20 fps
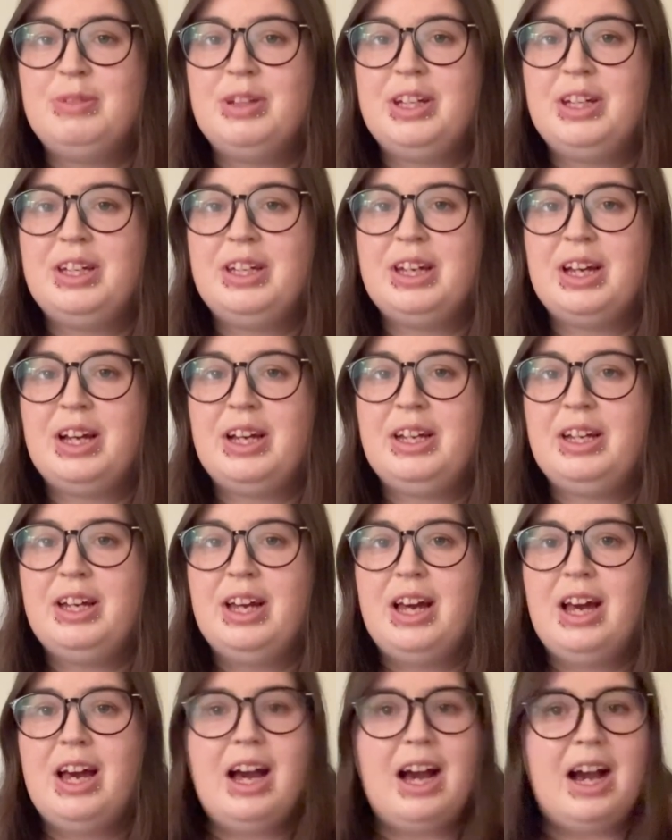Like, I
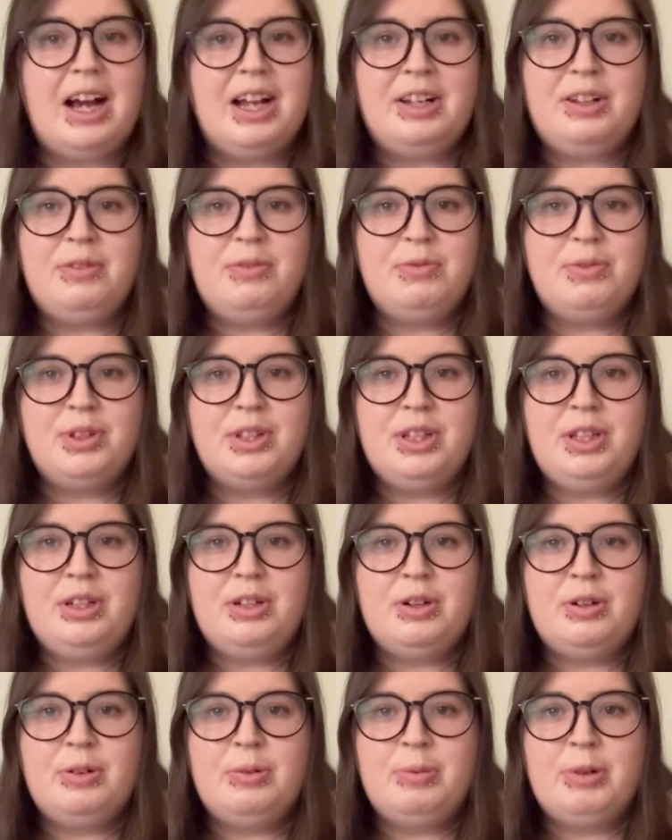didn't really
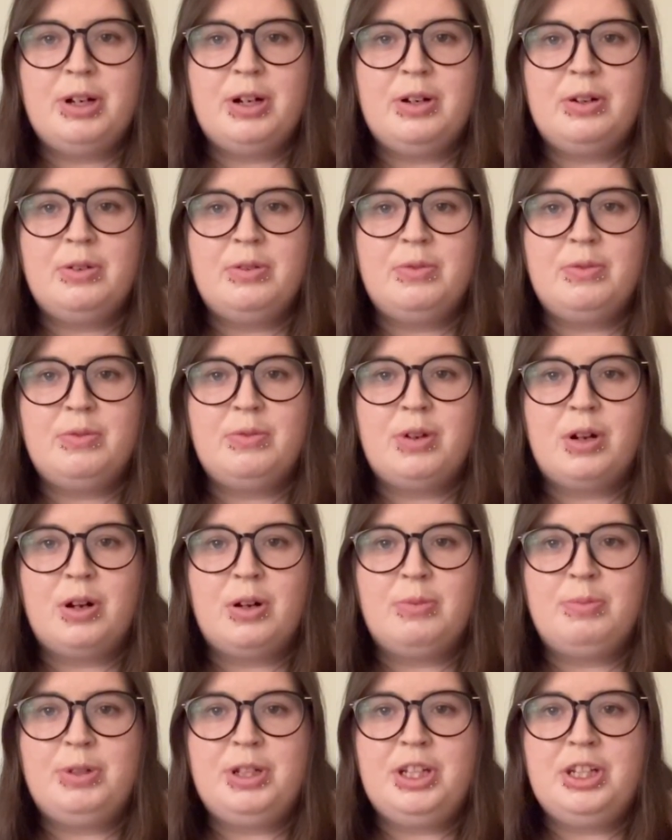know about
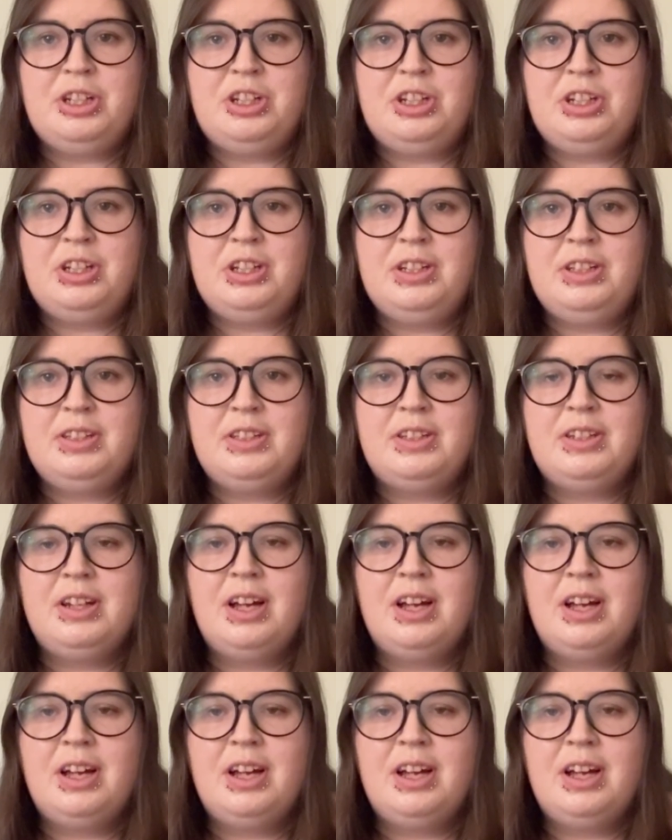RPGs,